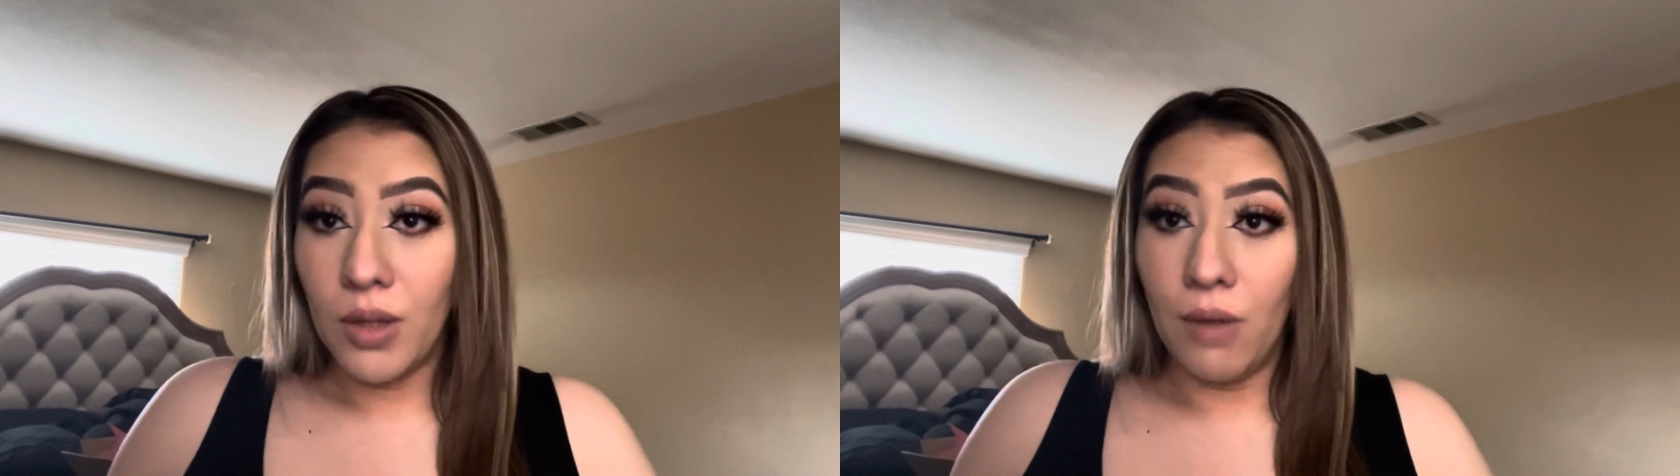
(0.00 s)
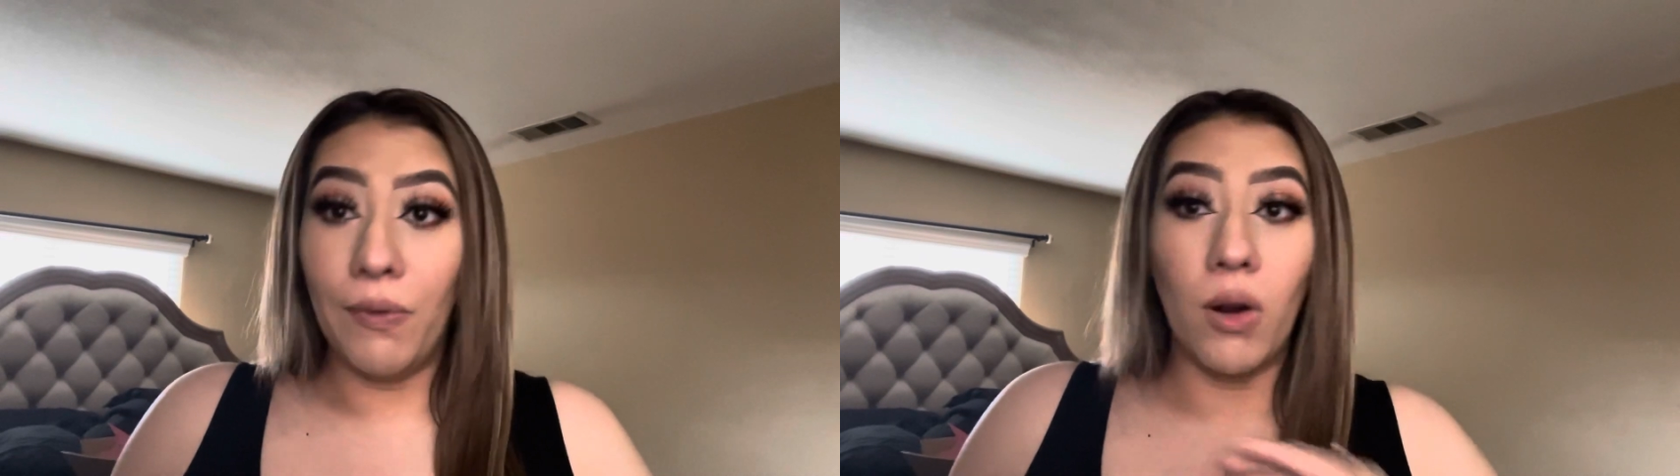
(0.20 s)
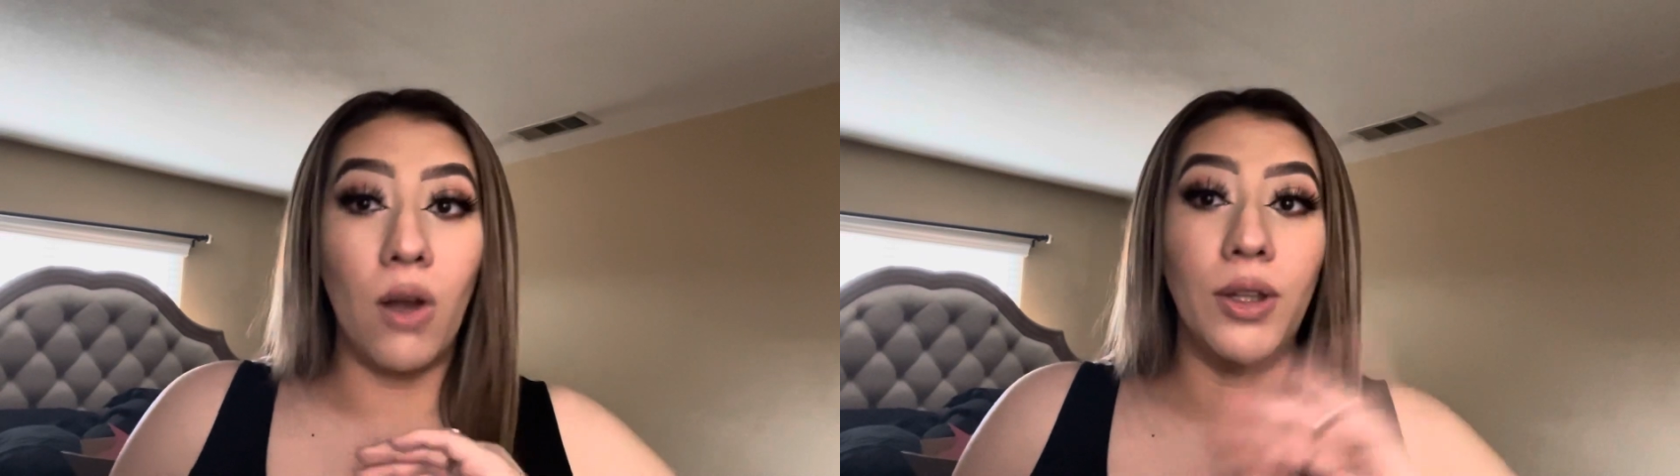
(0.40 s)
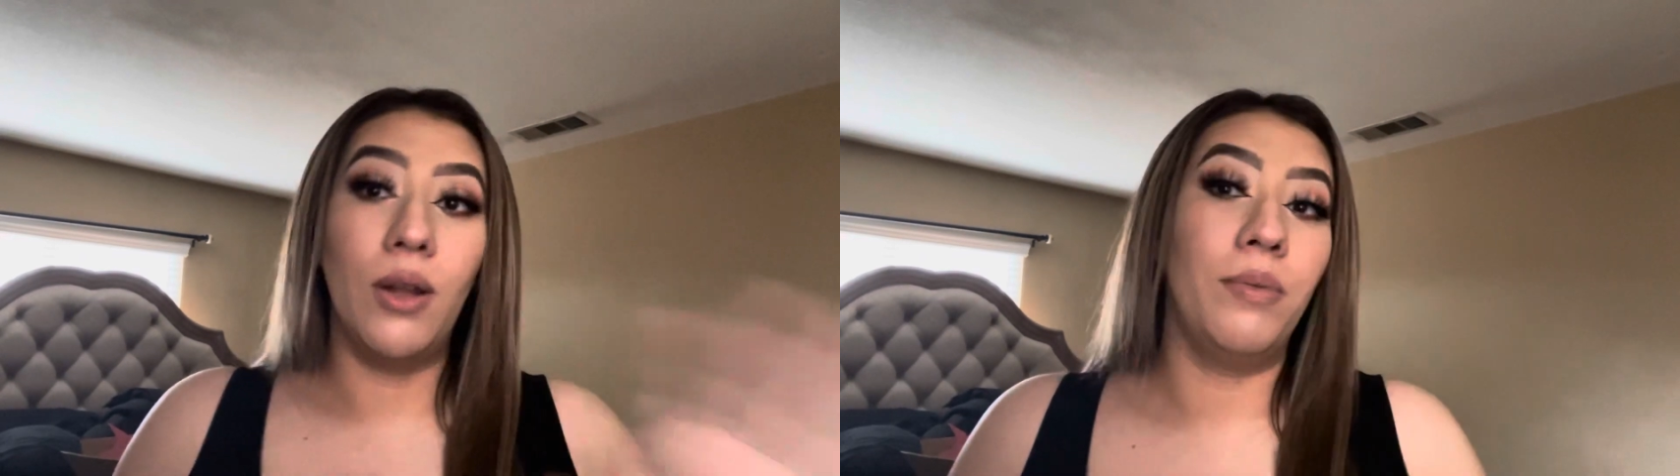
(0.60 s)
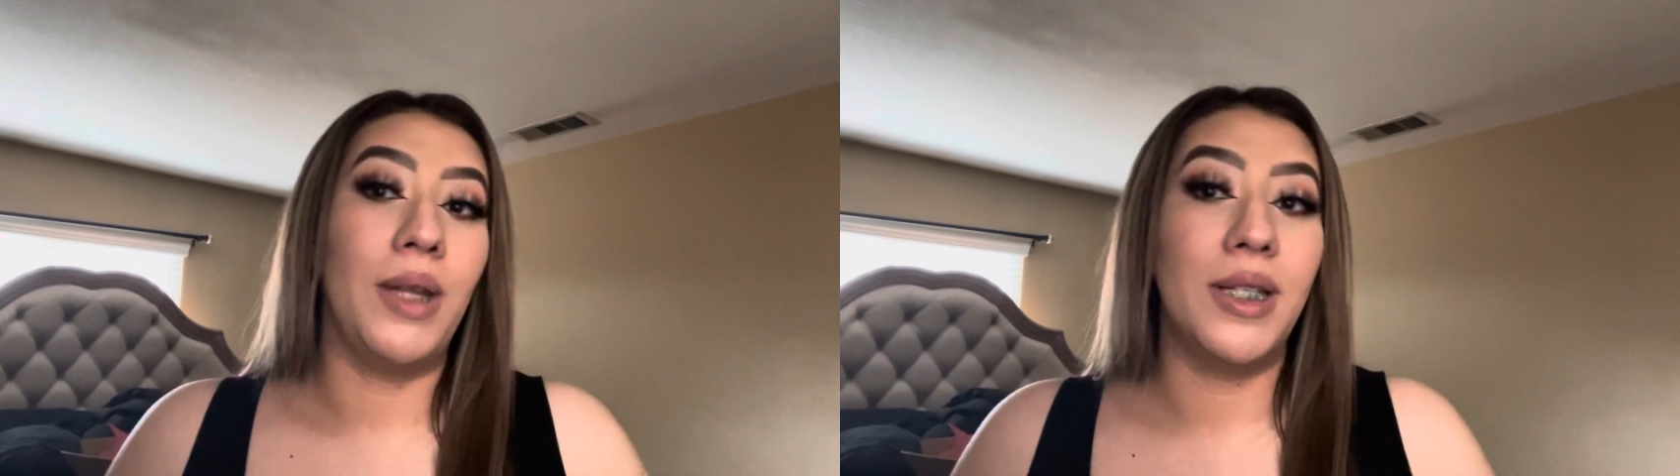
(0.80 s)
for all the
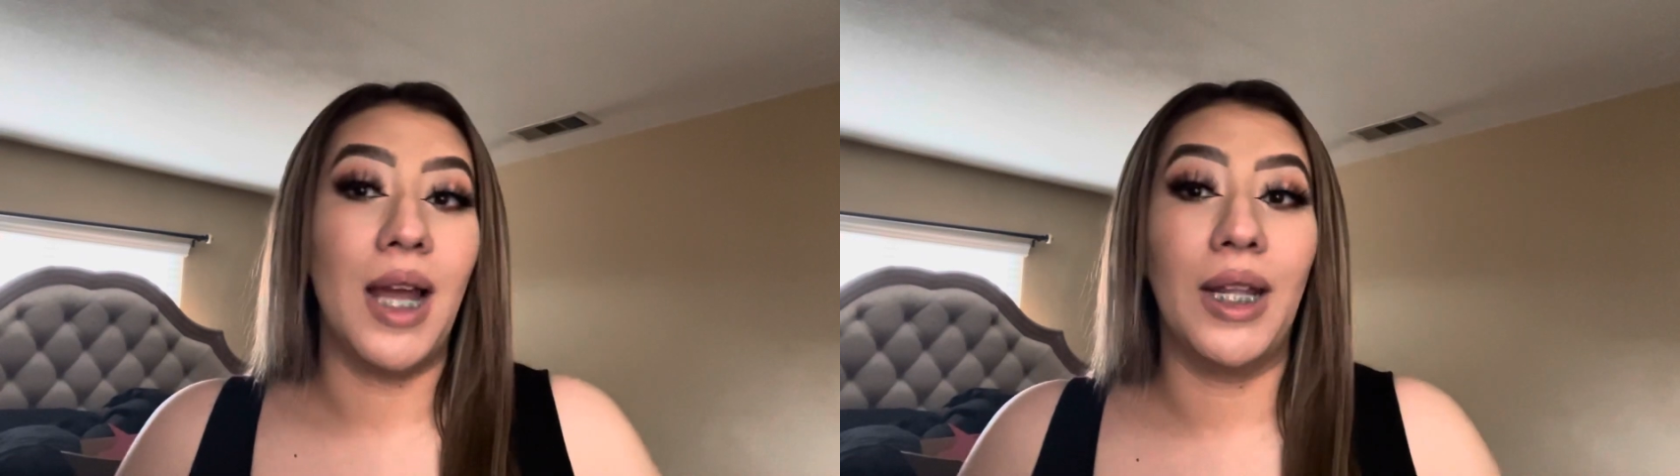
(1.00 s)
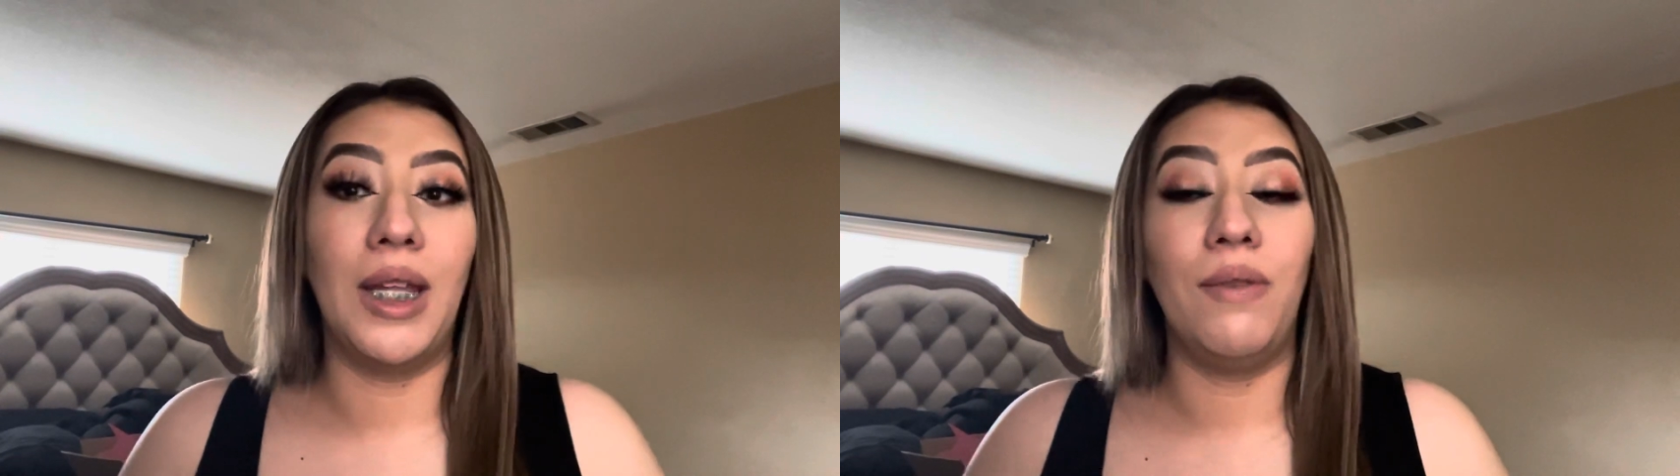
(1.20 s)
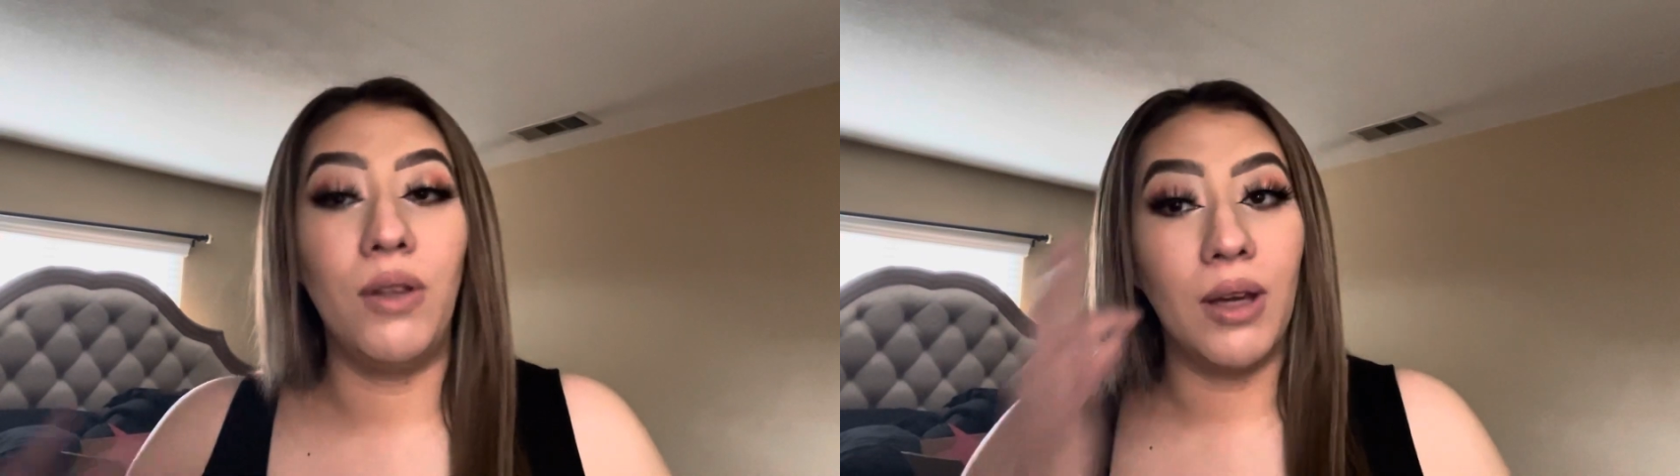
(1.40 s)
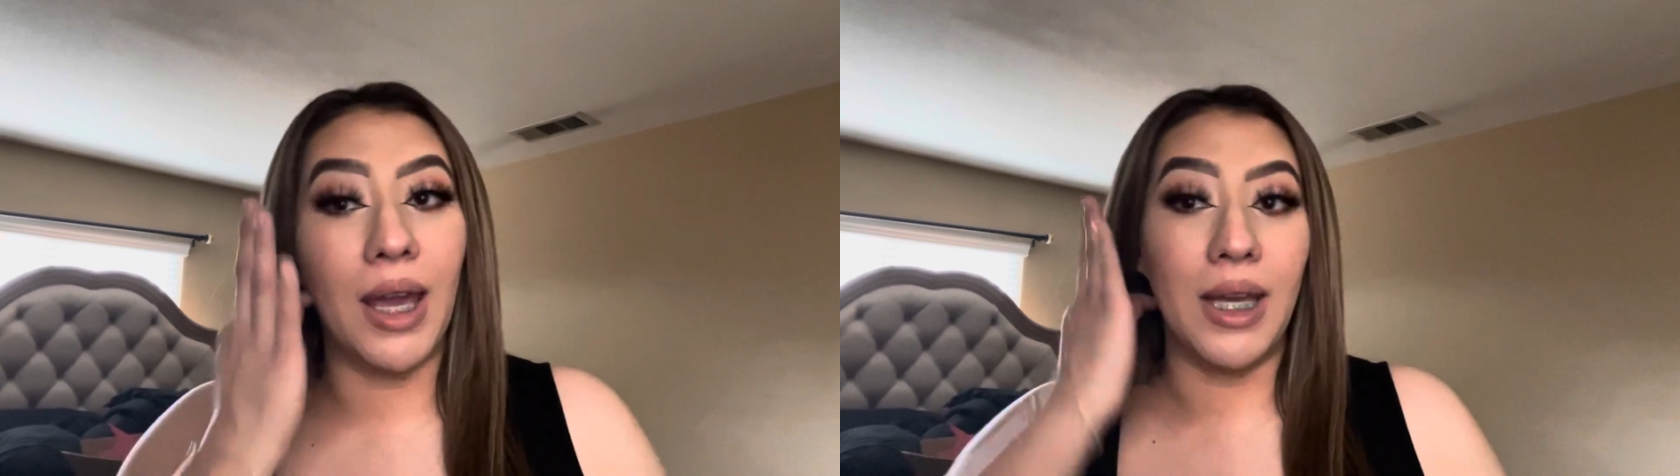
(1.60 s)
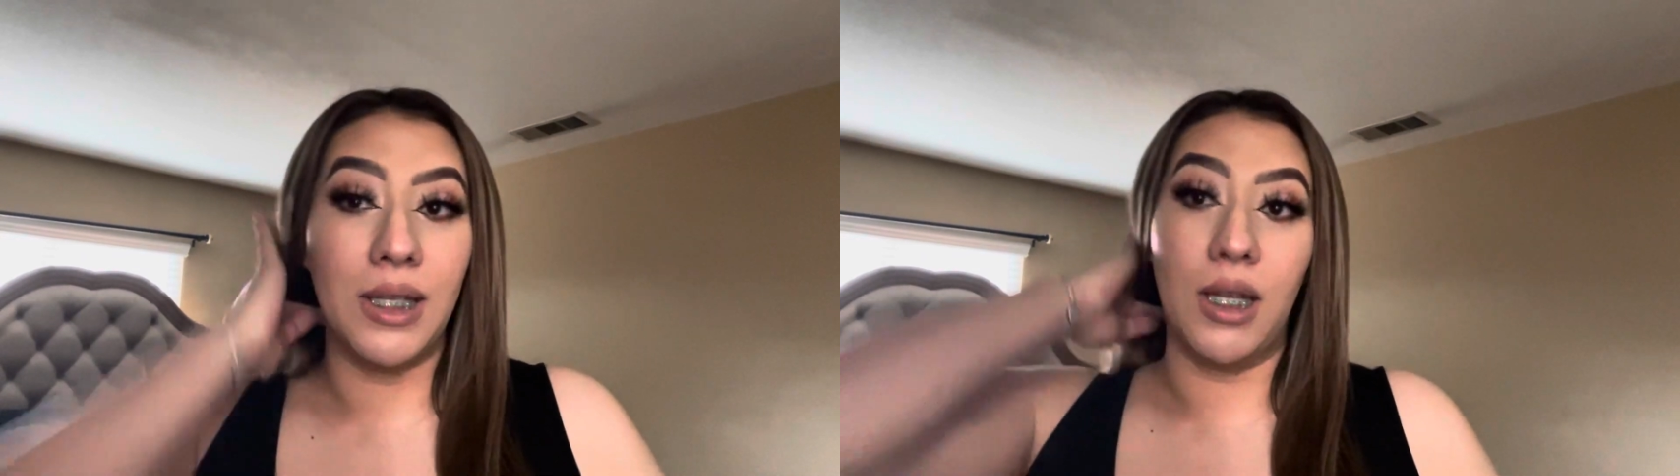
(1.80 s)
little updates I had to give you
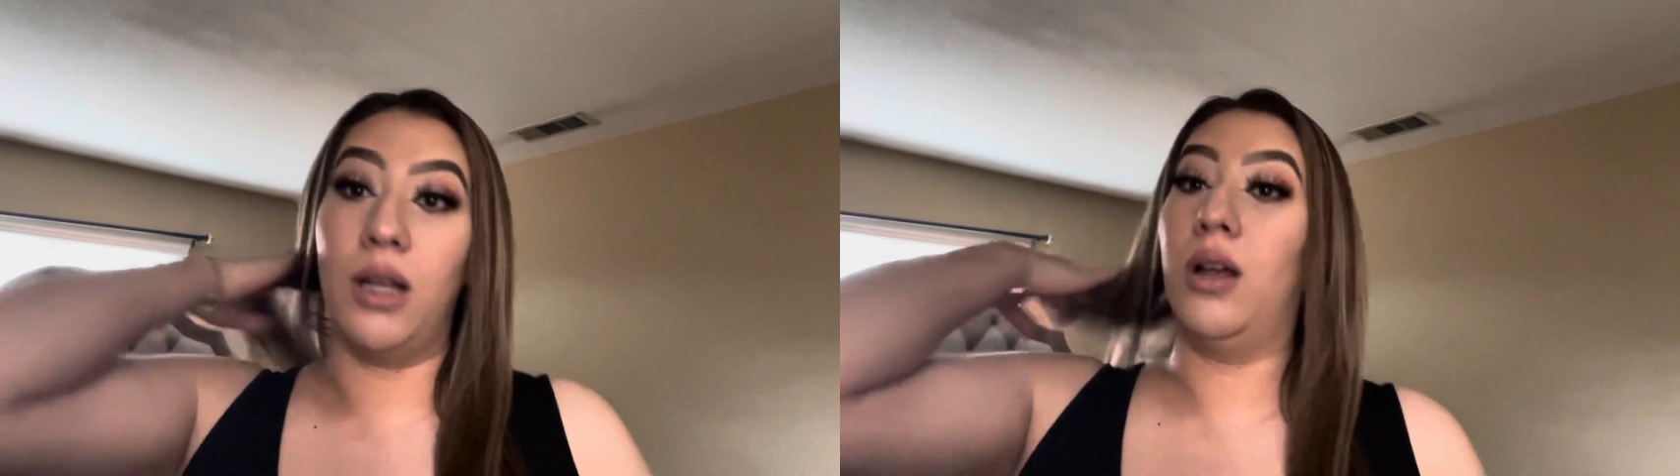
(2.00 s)
guys.